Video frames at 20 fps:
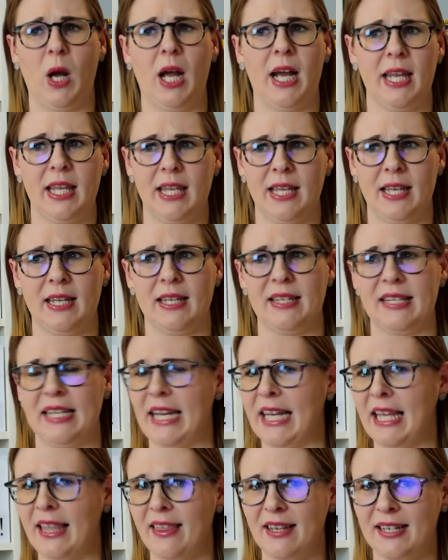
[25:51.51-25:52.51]
why he's
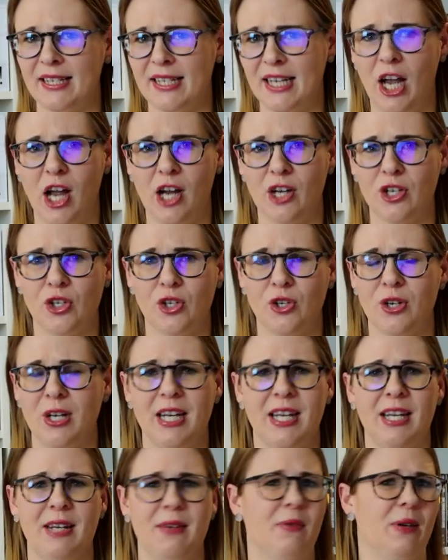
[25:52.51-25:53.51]
in this
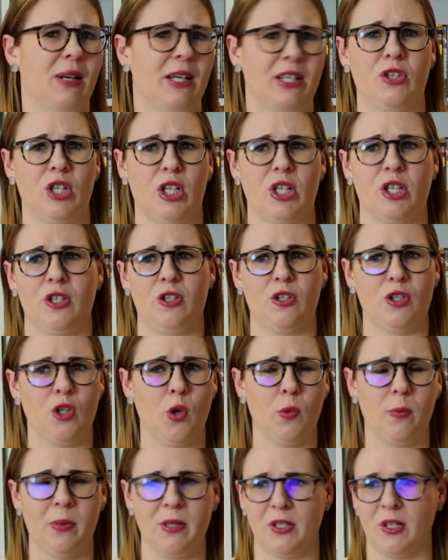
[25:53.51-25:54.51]
country. It's just
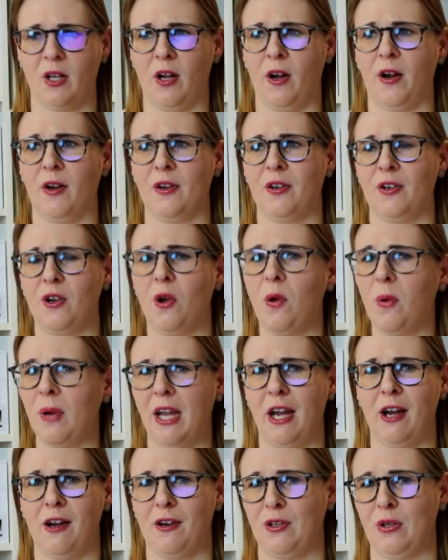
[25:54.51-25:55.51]
so bizarre. No
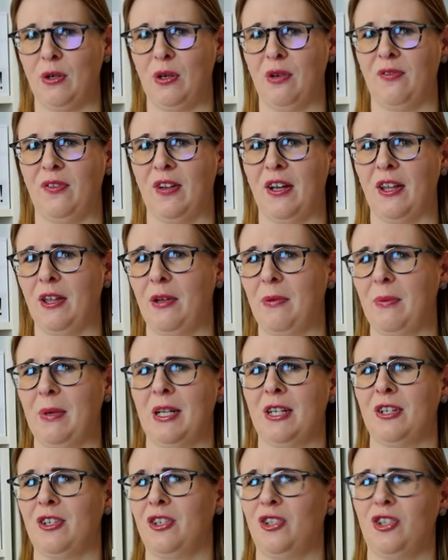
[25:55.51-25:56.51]
character
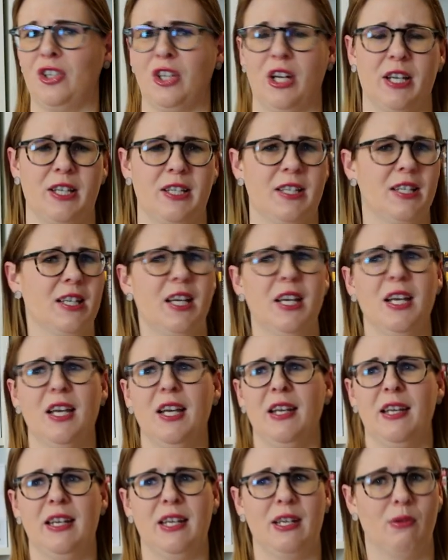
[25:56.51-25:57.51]
development. Just,
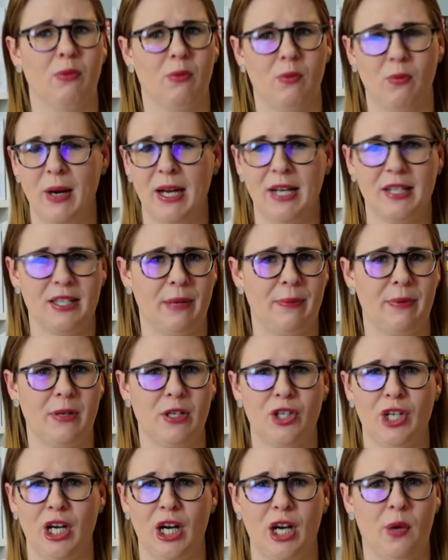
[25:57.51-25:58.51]
he wakes up
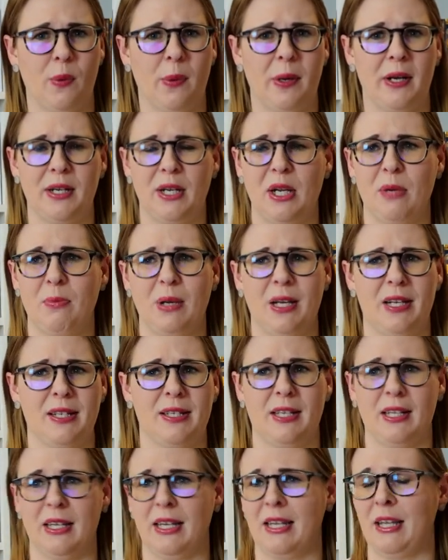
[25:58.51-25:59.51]
in jail one day,
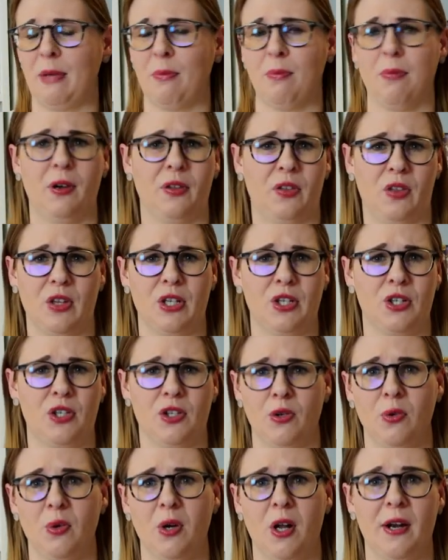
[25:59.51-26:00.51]
basically. They put the
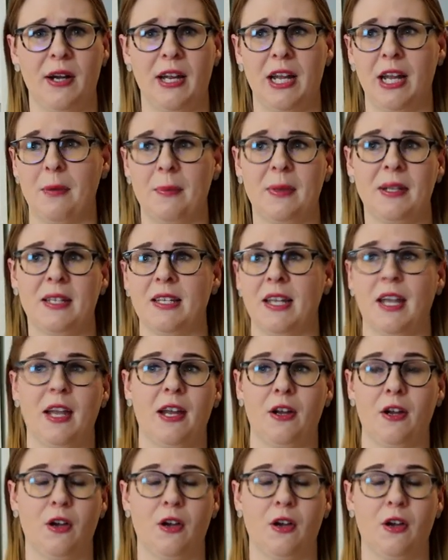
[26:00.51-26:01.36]
suit on him and say,